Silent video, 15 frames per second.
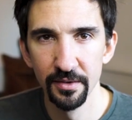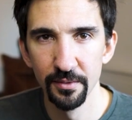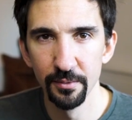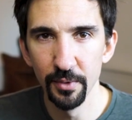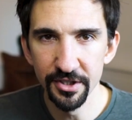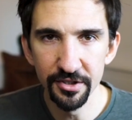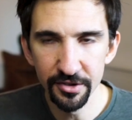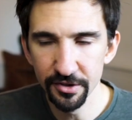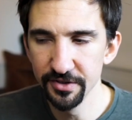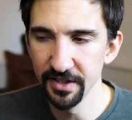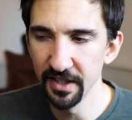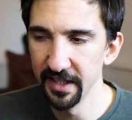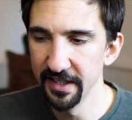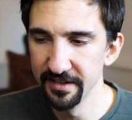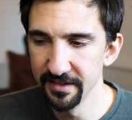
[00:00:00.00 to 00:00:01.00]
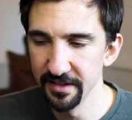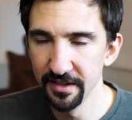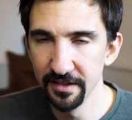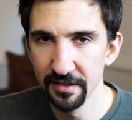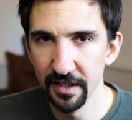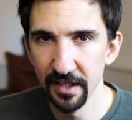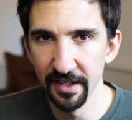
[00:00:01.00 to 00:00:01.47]
When you use a
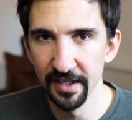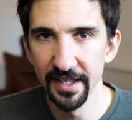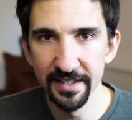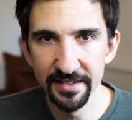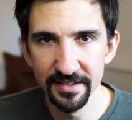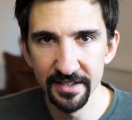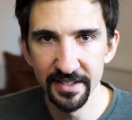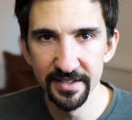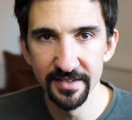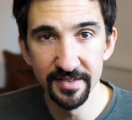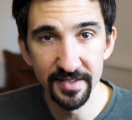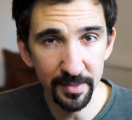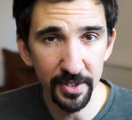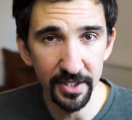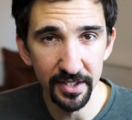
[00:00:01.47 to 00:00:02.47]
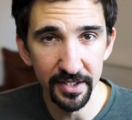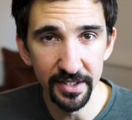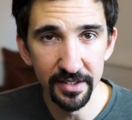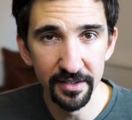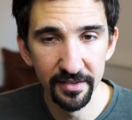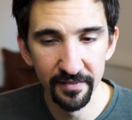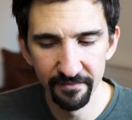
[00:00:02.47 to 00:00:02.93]
laser, a laser is
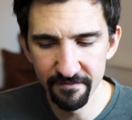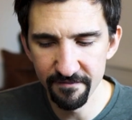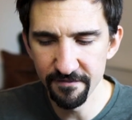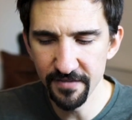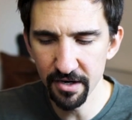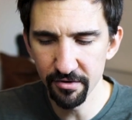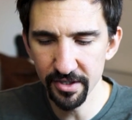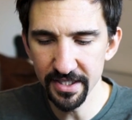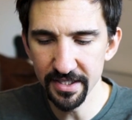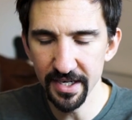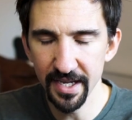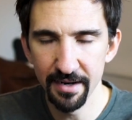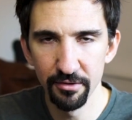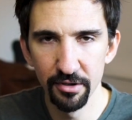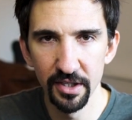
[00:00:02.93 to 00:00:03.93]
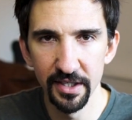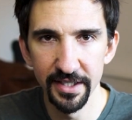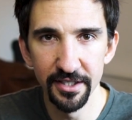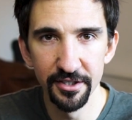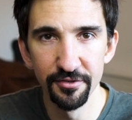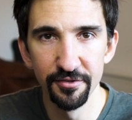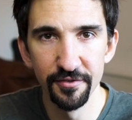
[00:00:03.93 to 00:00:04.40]
typically very narrowly
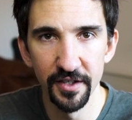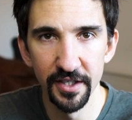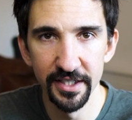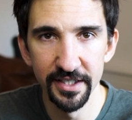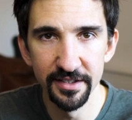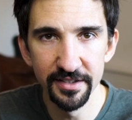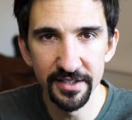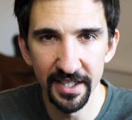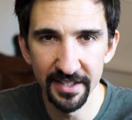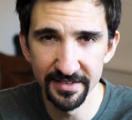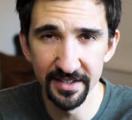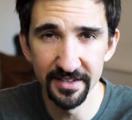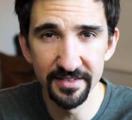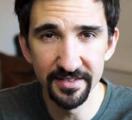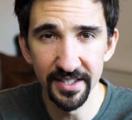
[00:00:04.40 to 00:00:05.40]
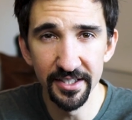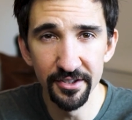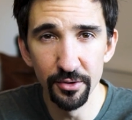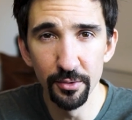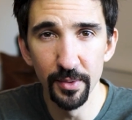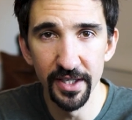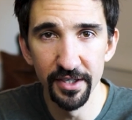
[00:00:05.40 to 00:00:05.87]
confined as a
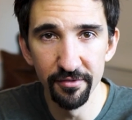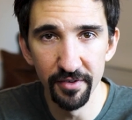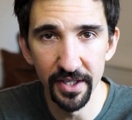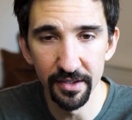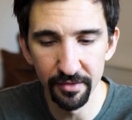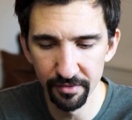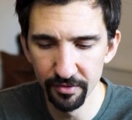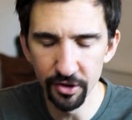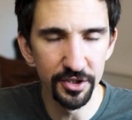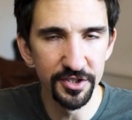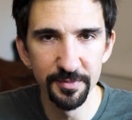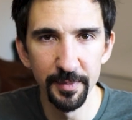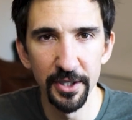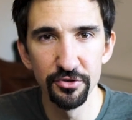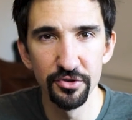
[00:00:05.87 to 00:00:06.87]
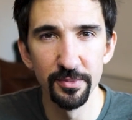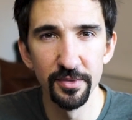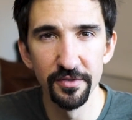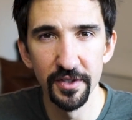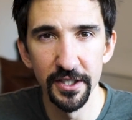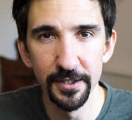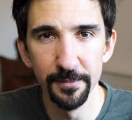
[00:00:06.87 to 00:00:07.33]
single wavelength, not a spectrum
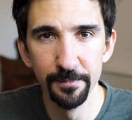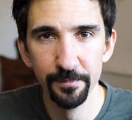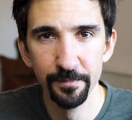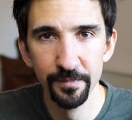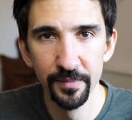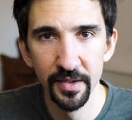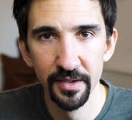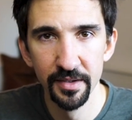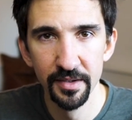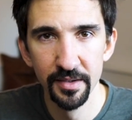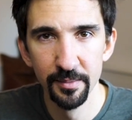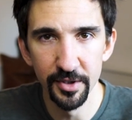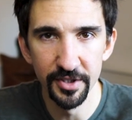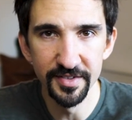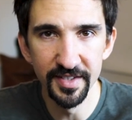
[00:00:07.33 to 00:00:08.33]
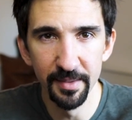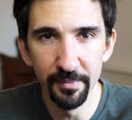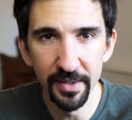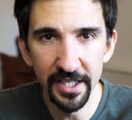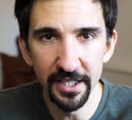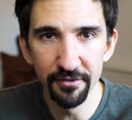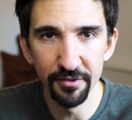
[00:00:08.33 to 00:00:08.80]
of light because they're
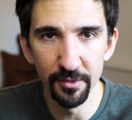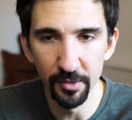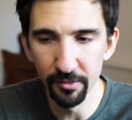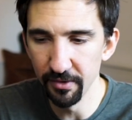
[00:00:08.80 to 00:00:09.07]
made from a